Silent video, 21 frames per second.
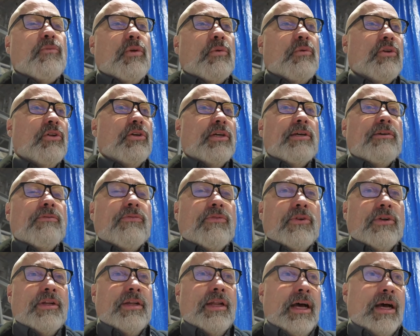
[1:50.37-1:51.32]
We're looking for
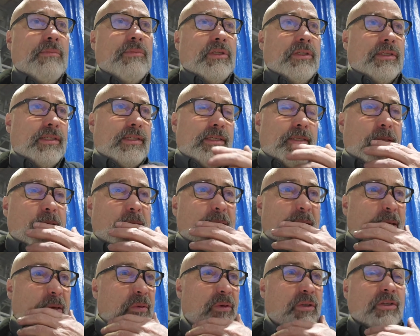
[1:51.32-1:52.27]
anomalies.
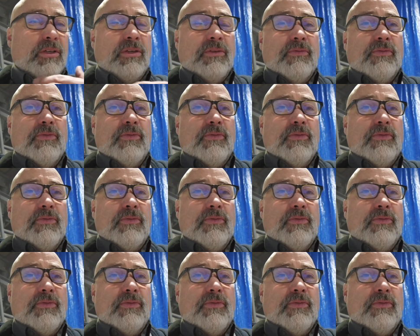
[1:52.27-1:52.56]
We're looking